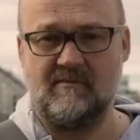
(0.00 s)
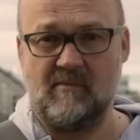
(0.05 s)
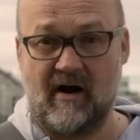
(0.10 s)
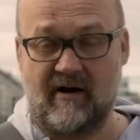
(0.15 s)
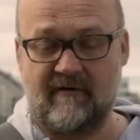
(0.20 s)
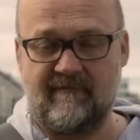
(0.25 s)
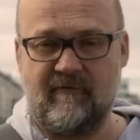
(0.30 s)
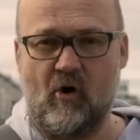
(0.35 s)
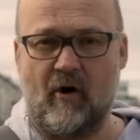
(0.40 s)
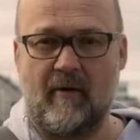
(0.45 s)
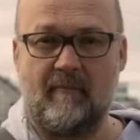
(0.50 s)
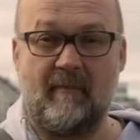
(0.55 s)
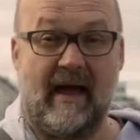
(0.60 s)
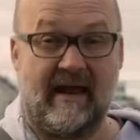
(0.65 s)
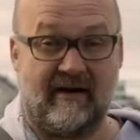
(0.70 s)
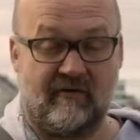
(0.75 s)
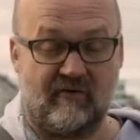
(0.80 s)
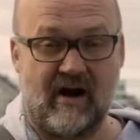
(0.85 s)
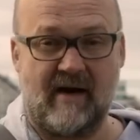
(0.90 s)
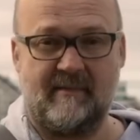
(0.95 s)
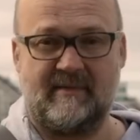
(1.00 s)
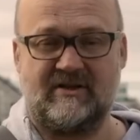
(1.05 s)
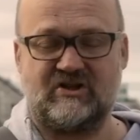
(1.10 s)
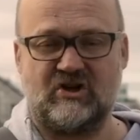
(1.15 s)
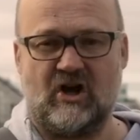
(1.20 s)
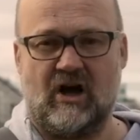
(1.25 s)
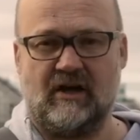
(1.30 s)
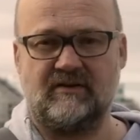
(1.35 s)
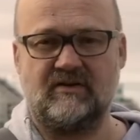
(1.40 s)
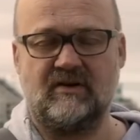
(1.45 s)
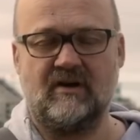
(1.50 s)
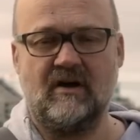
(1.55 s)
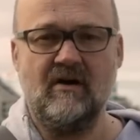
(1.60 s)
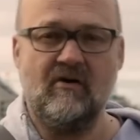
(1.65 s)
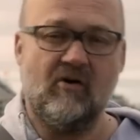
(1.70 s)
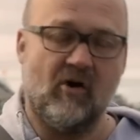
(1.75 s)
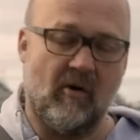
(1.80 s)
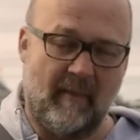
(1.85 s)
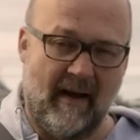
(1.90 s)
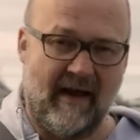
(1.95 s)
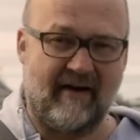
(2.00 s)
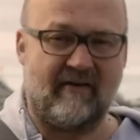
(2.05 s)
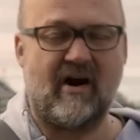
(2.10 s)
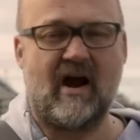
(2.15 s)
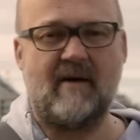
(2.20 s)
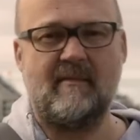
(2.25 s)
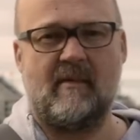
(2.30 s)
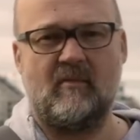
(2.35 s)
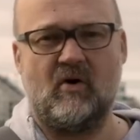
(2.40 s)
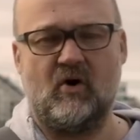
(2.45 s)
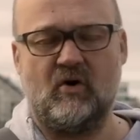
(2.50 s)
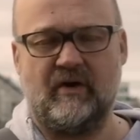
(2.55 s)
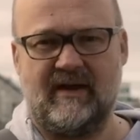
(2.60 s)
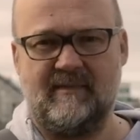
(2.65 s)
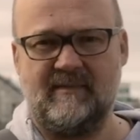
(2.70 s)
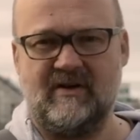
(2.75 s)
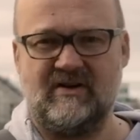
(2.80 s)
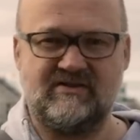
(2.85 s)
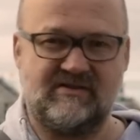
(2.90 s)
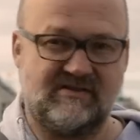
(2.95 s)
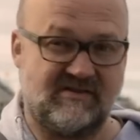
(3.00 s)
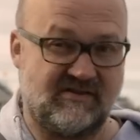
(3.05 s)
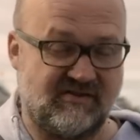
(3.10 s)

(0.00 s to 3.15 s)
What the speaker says: 10 Mark IV panorama shot or panorama mode image.